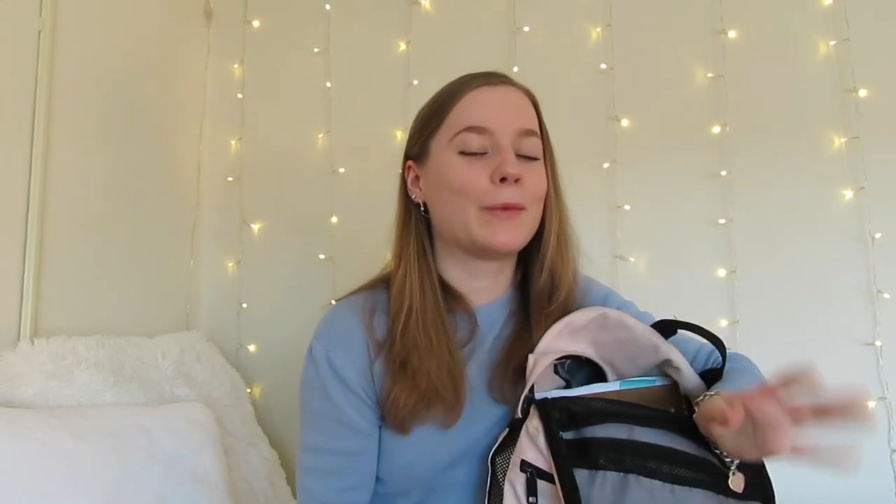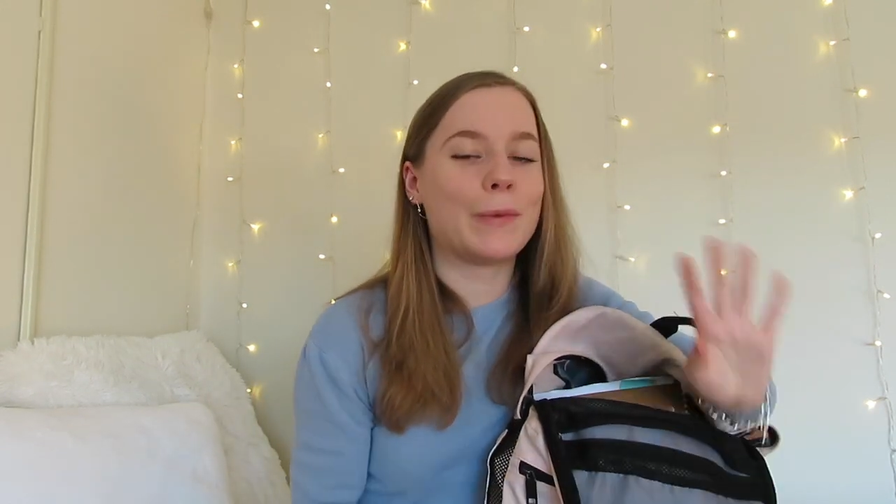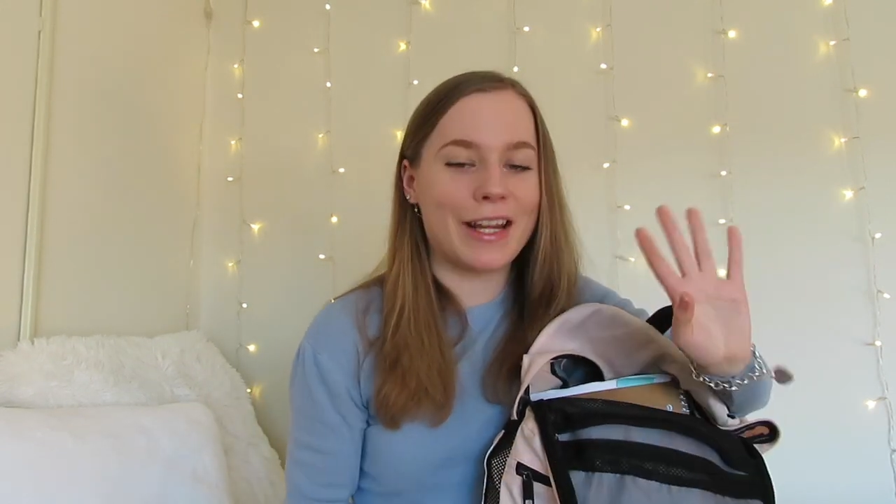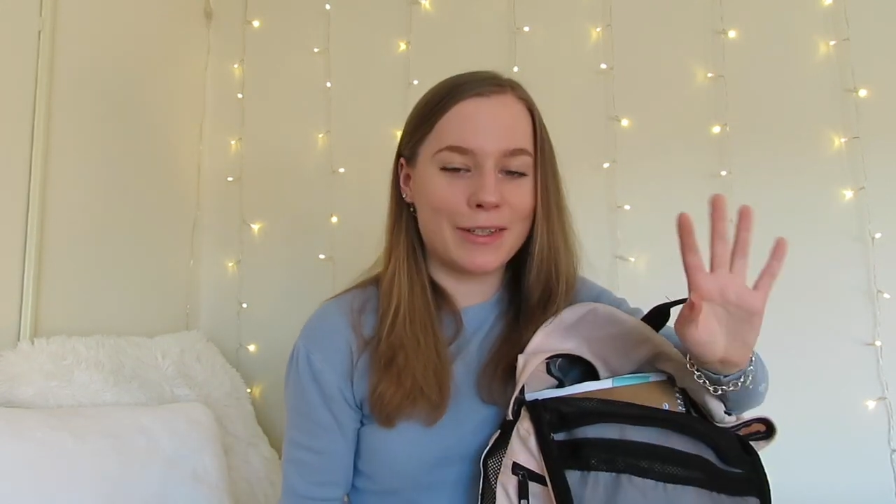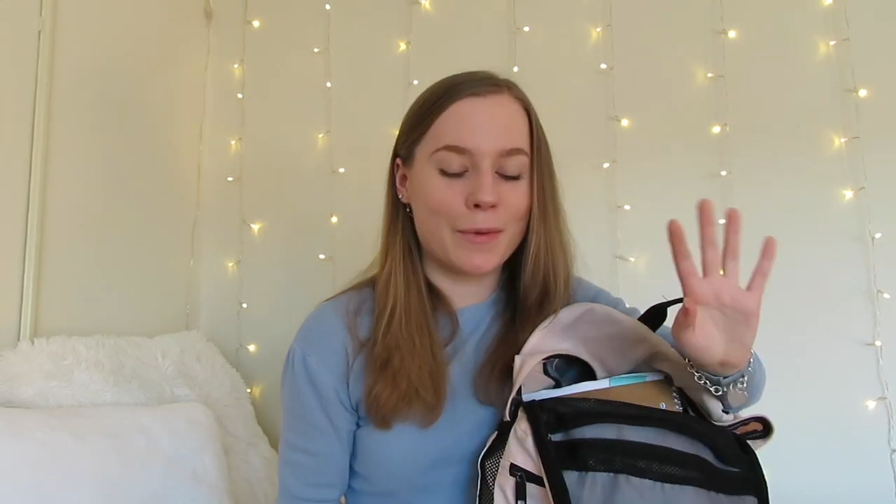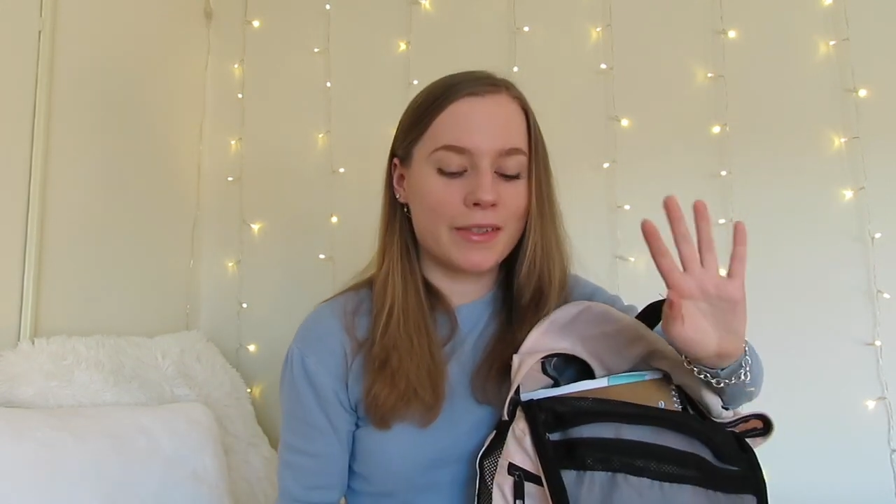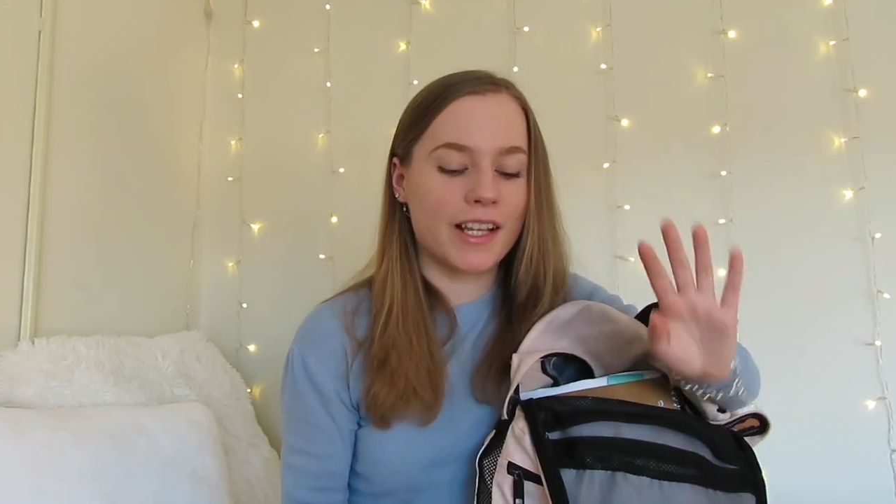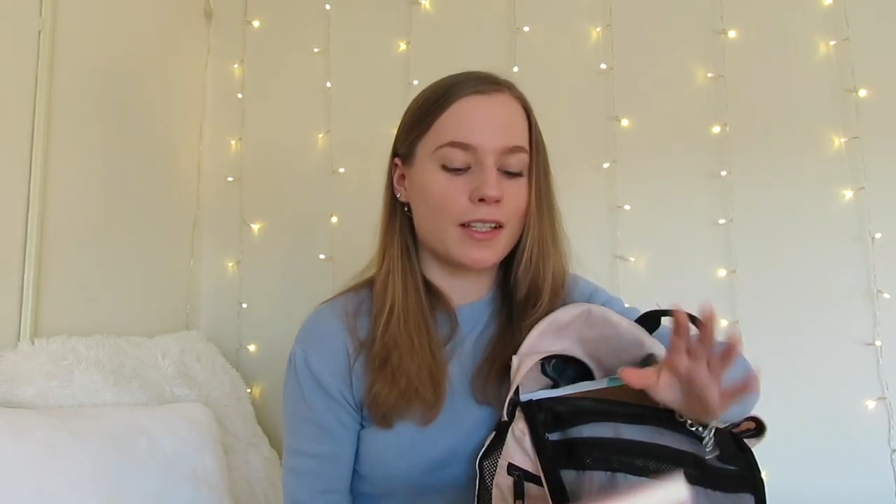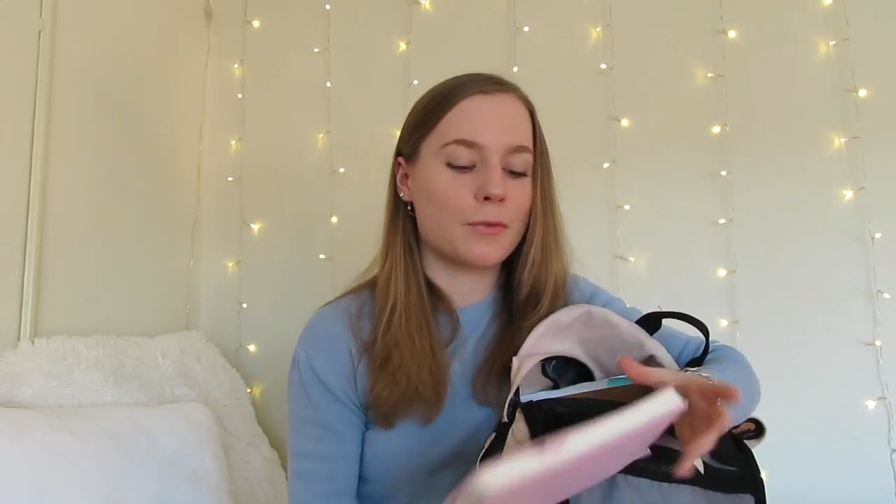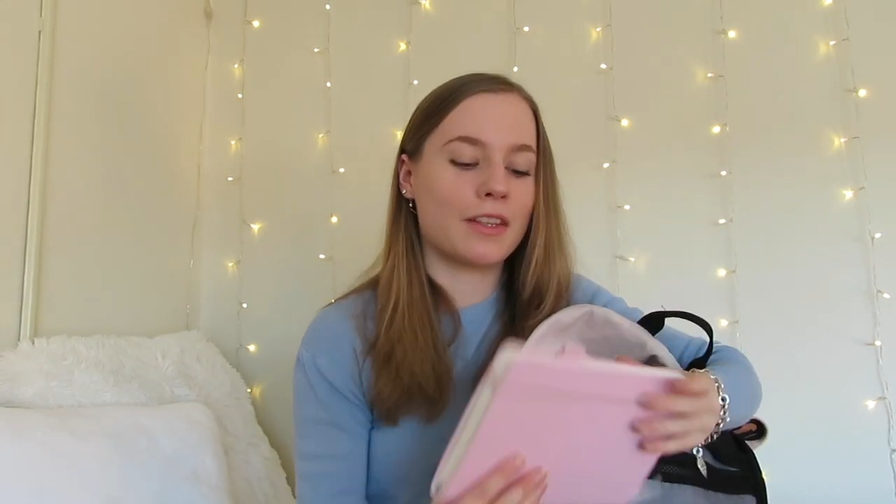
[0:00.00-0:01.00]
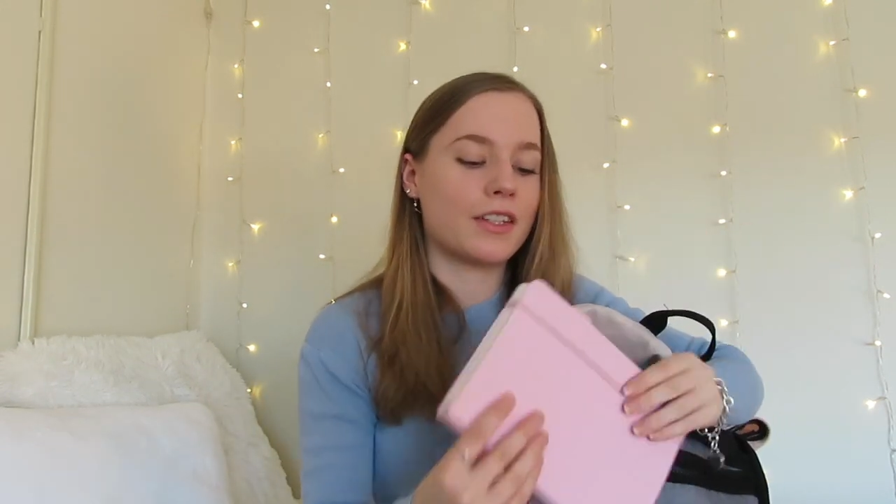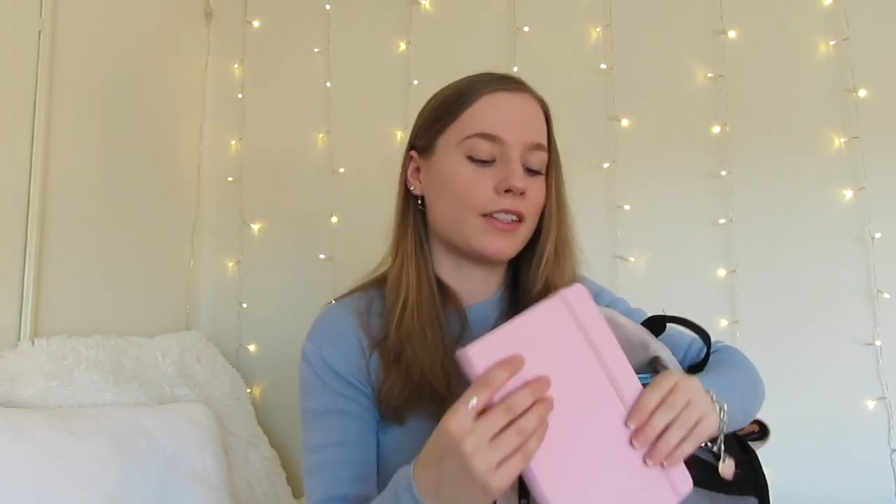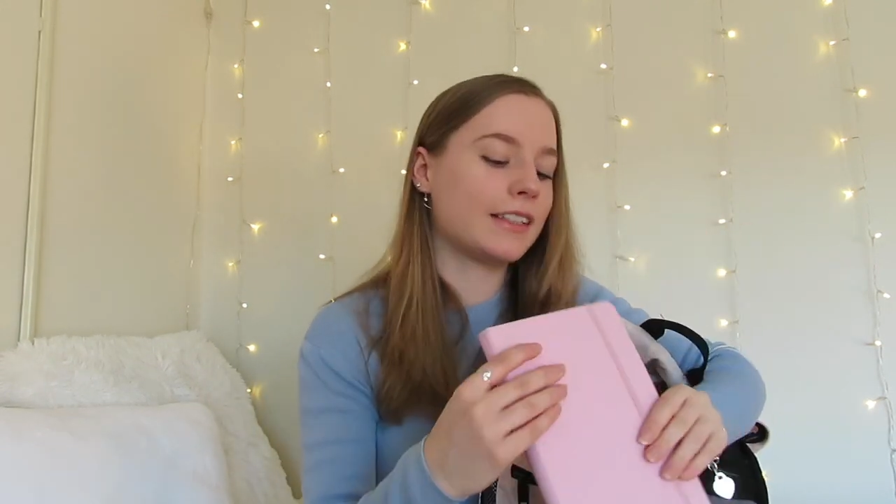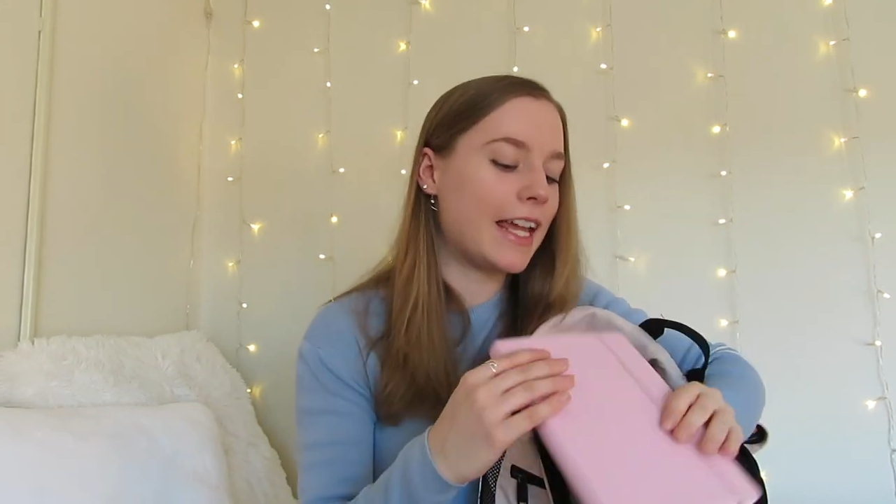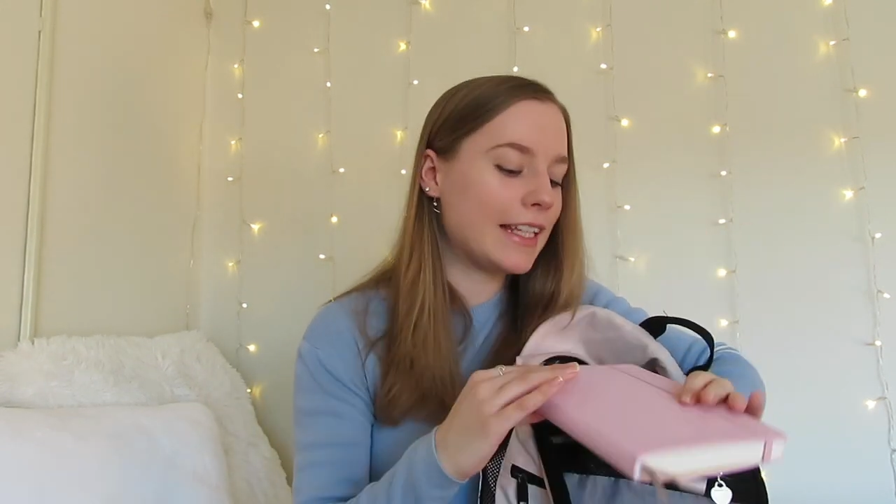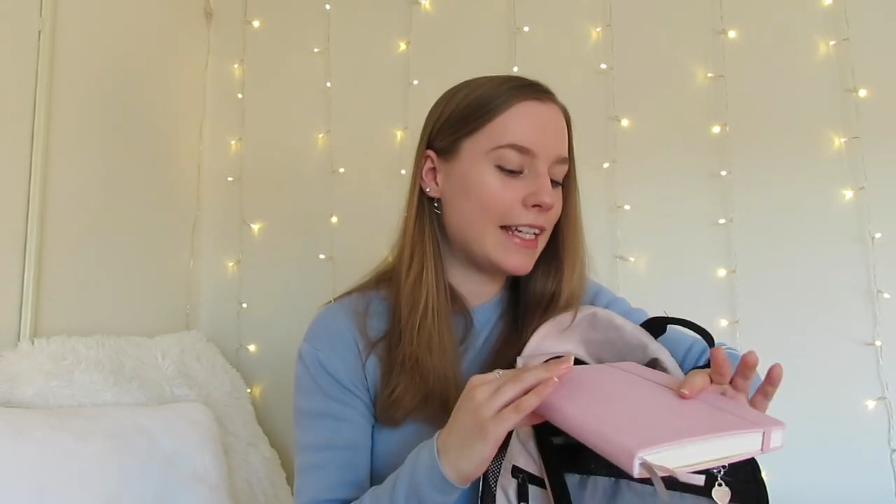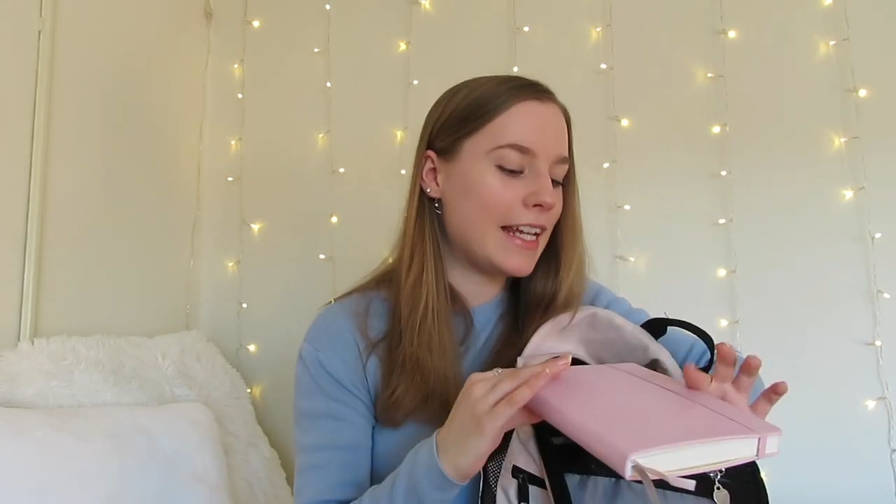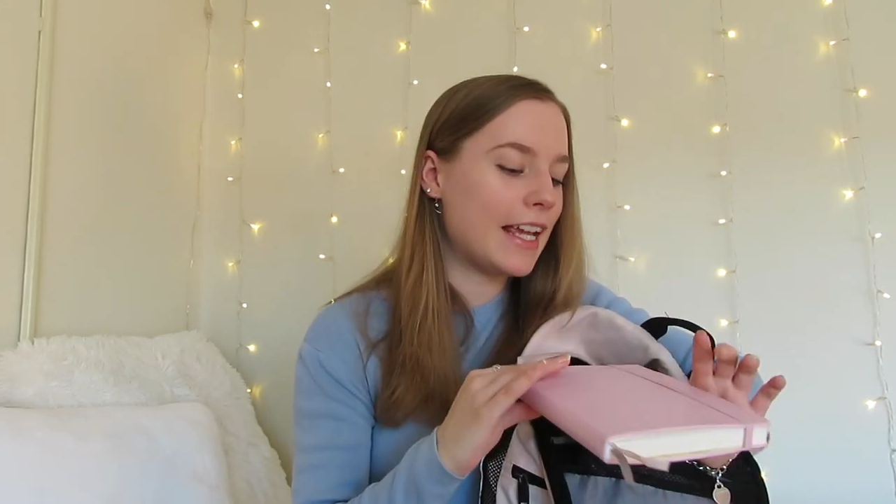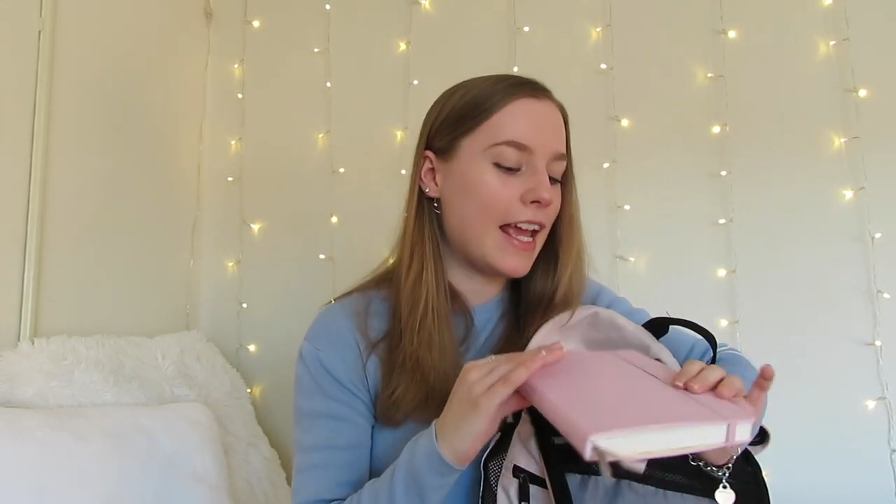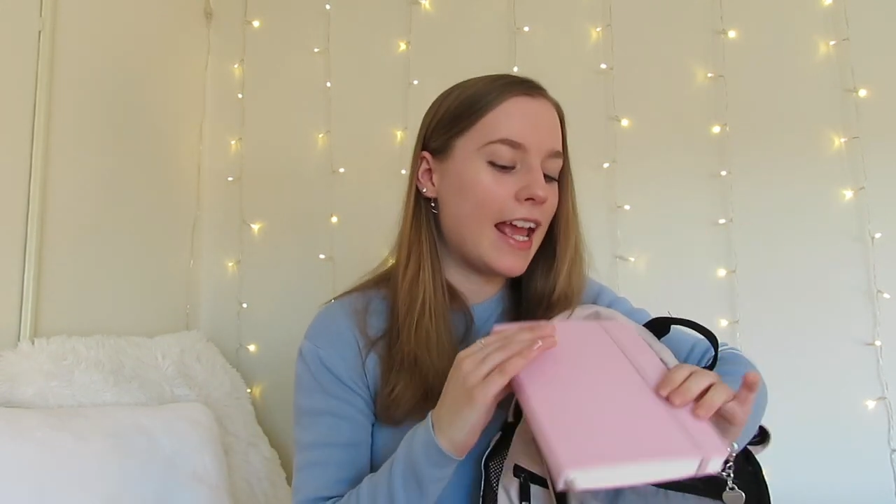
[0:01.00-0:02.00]
way too obsessed with
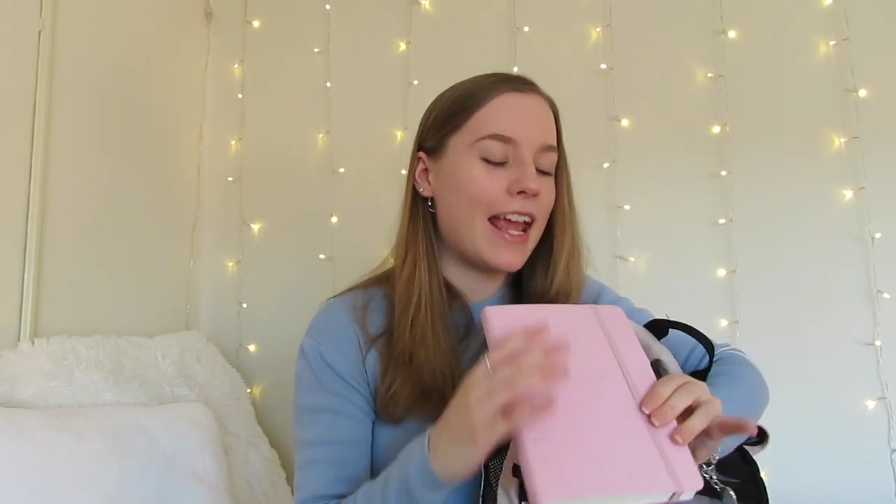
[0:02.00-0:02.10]
lately,